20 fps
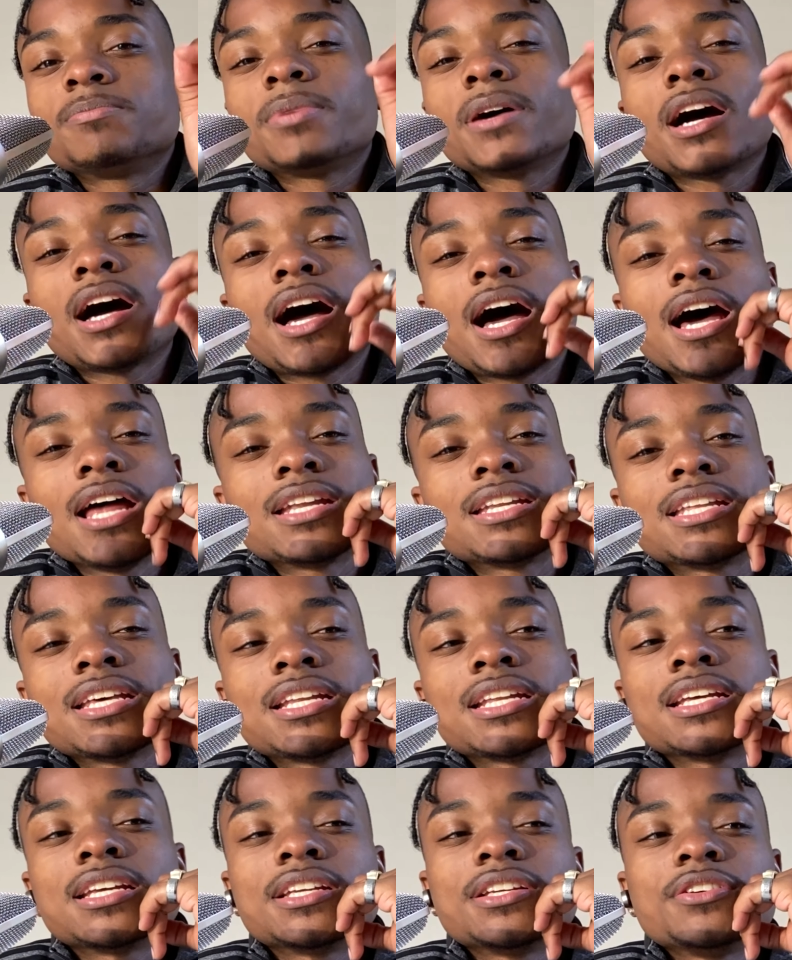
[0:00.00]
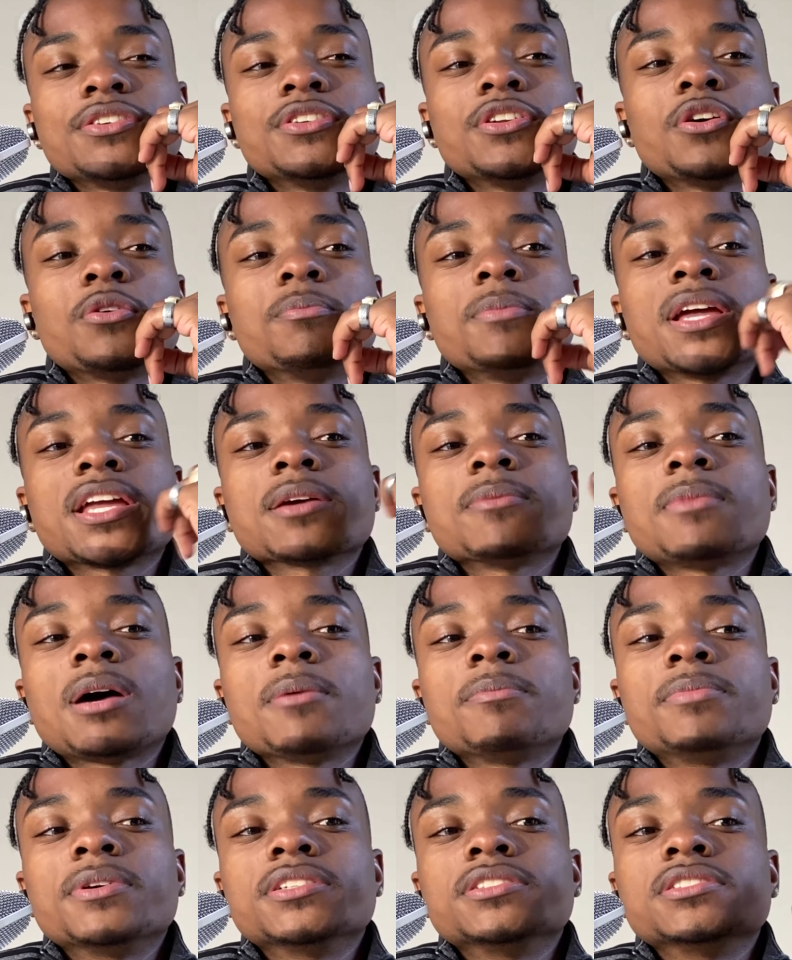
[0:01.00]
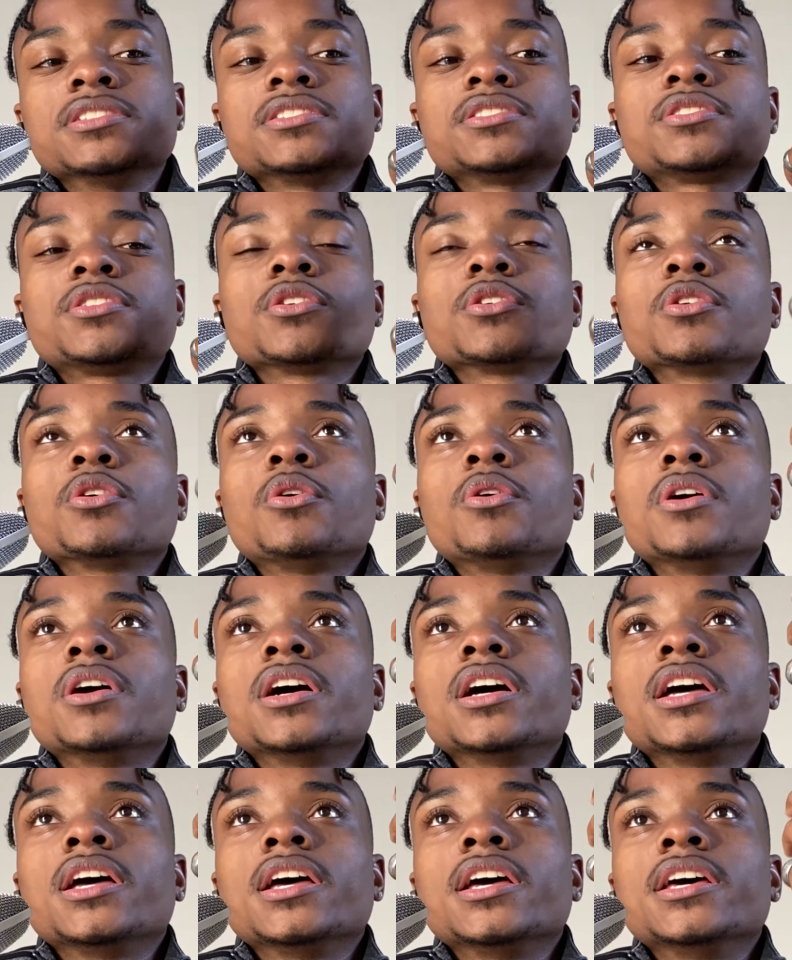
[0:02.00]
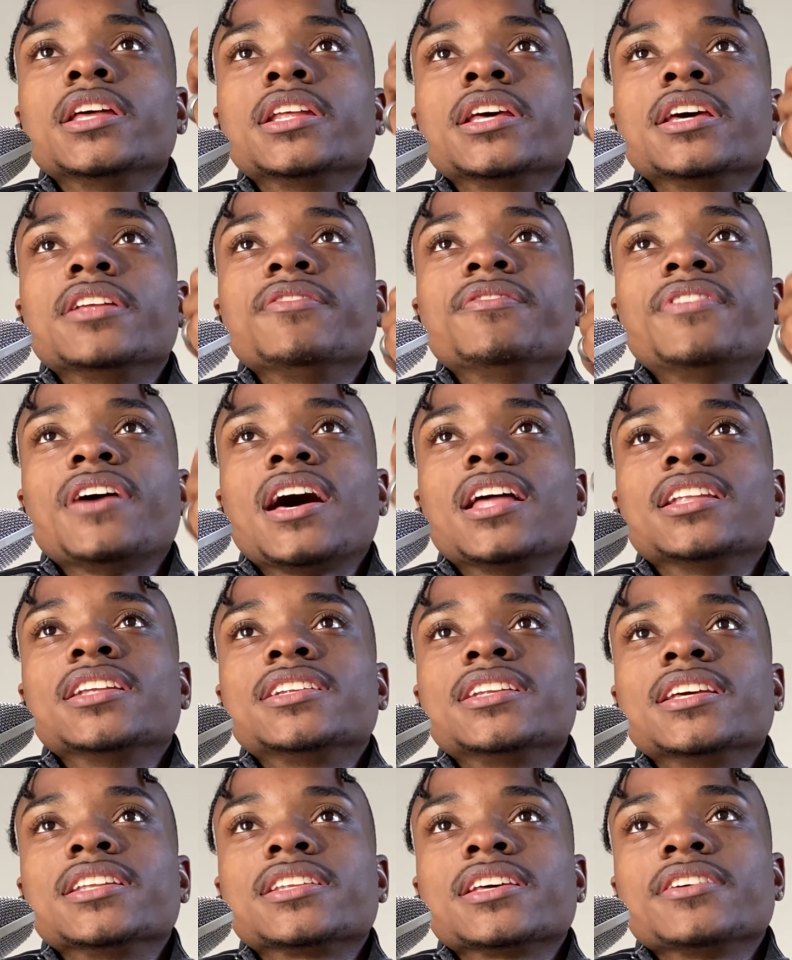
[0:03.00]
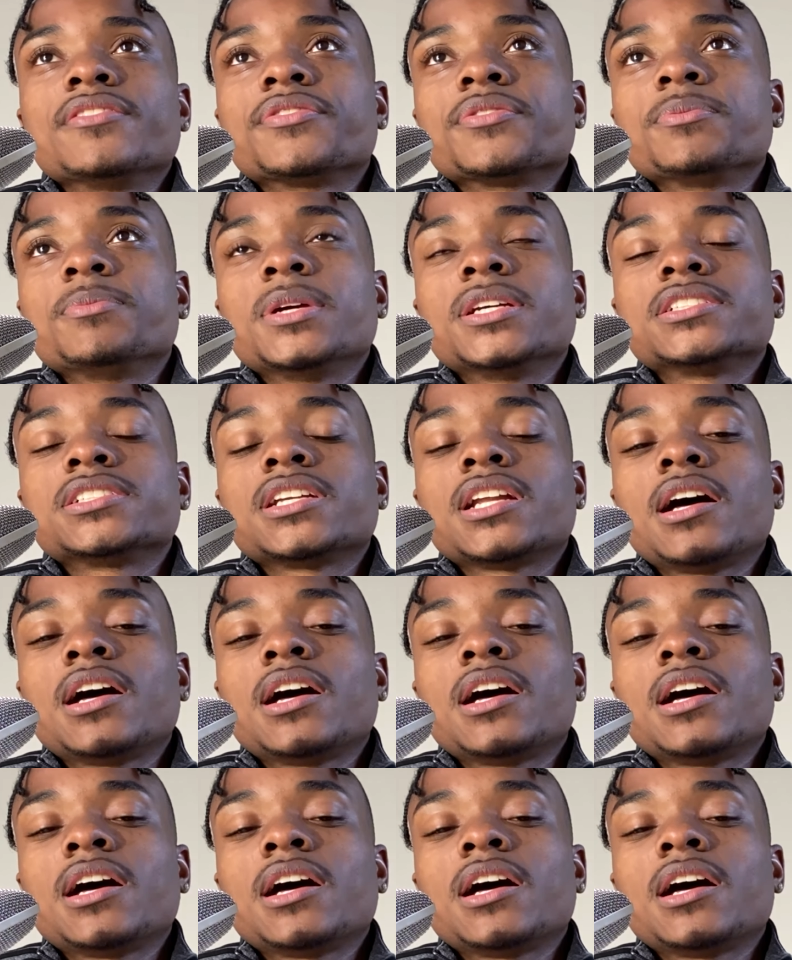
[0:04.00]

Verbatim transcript: But I didn't, you know, make it my business to go ahead and validate the information.